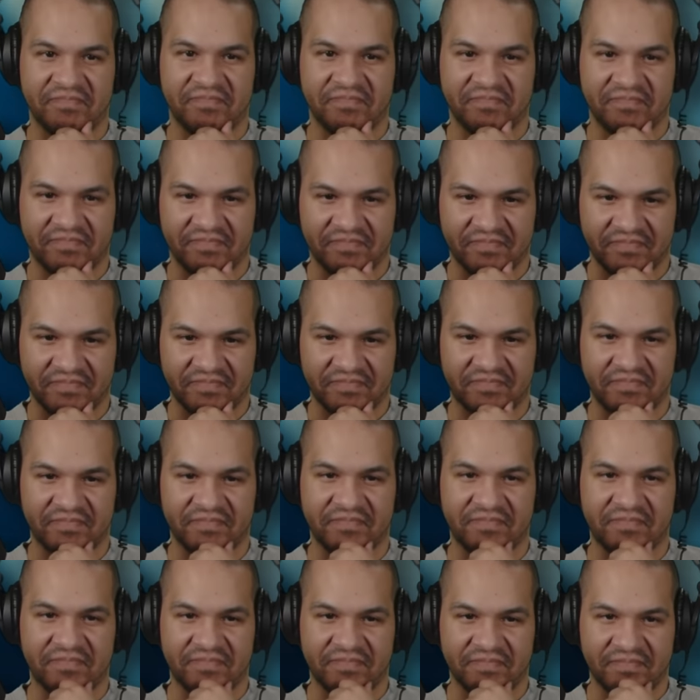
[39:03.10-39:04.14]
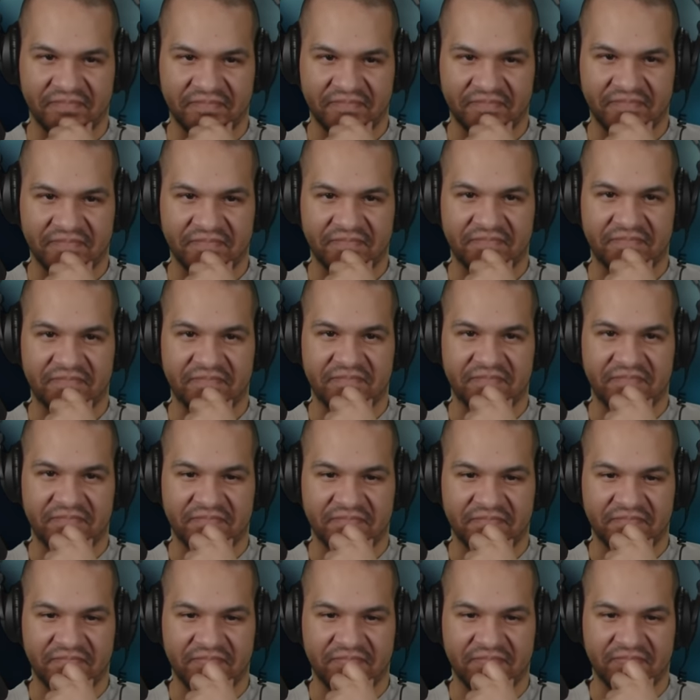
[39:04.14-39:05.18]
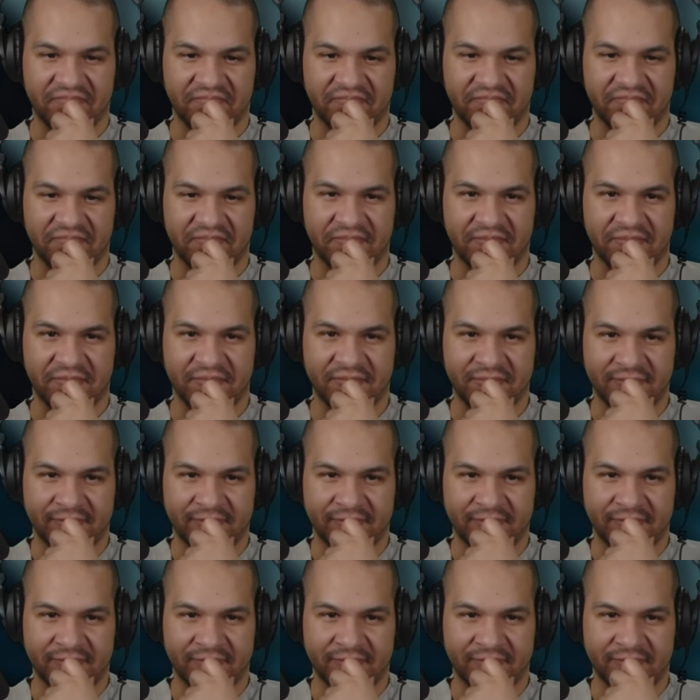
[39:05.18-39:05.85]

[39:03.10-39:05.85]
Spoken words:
No words are spoken by the person on screen.